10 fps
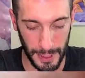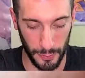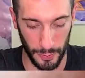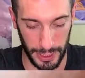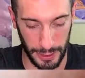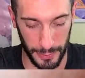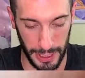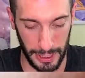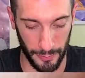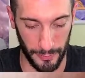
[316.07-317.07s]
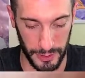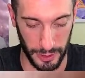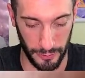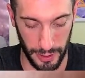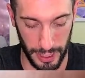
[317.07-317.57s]
What can we get? Reverse
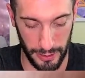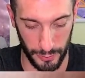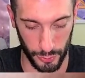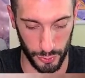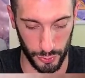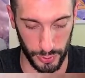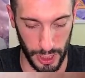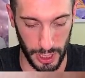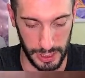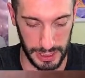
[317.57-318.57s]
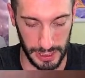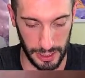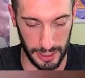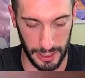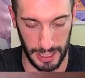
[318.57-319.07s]
Holo Rare, ooh, not,
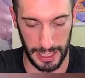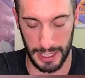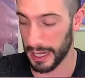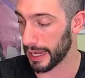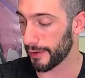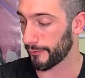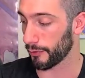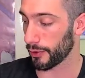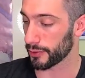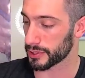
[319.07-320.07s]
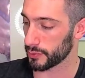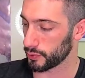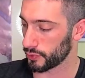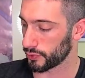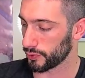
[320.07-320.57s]
Seedot, and Ampharos.
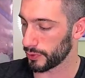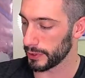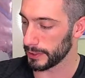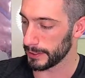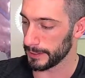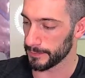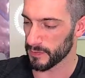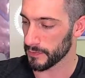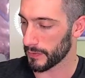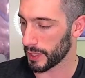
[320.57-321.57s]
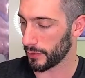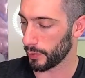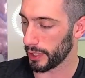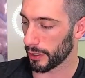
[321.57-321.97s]
Ooh. We